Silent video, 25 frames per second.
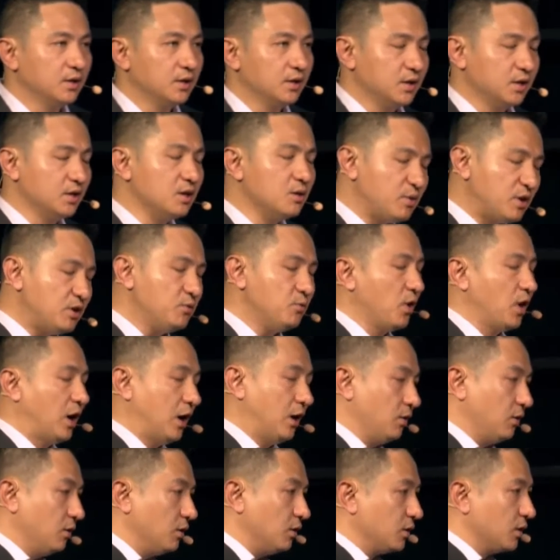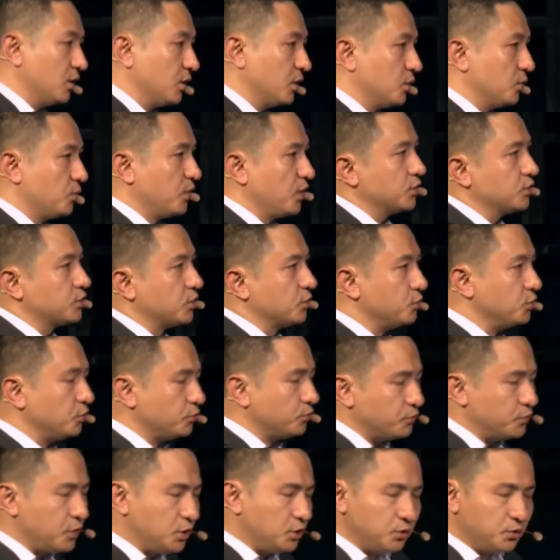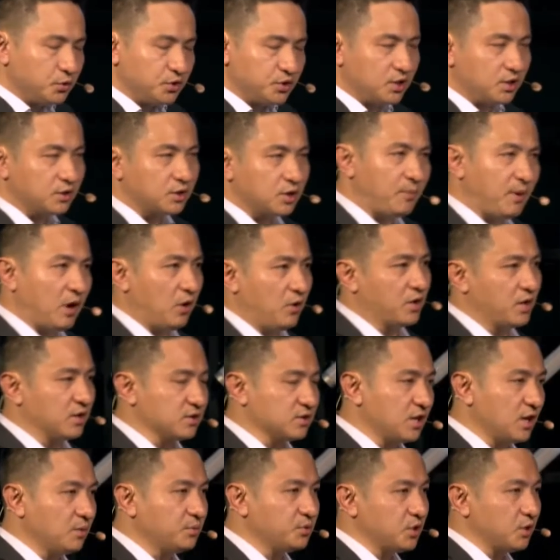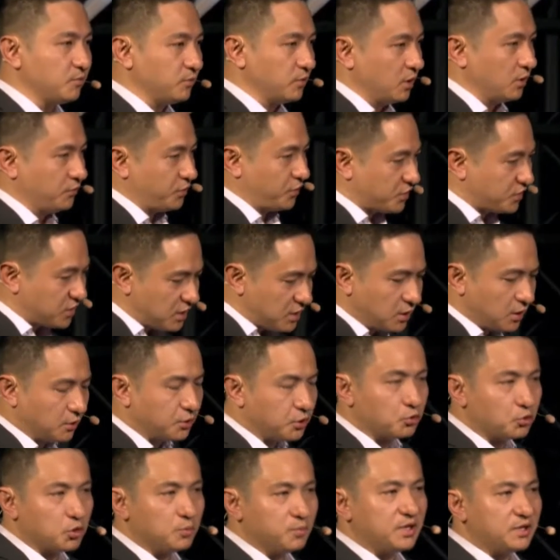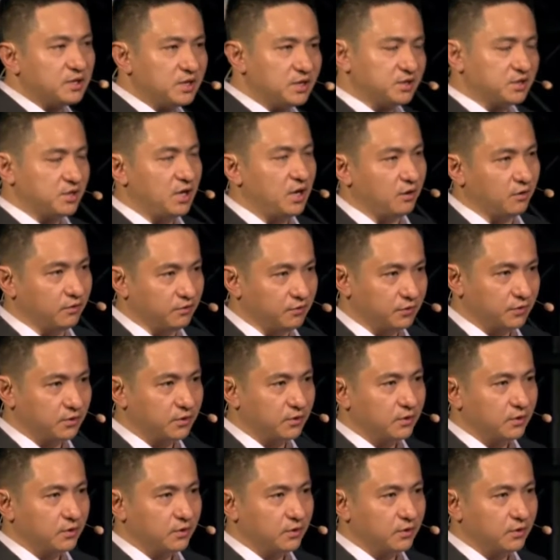In the meanwhile, we're also reducing the power consumption of the single equipment itself.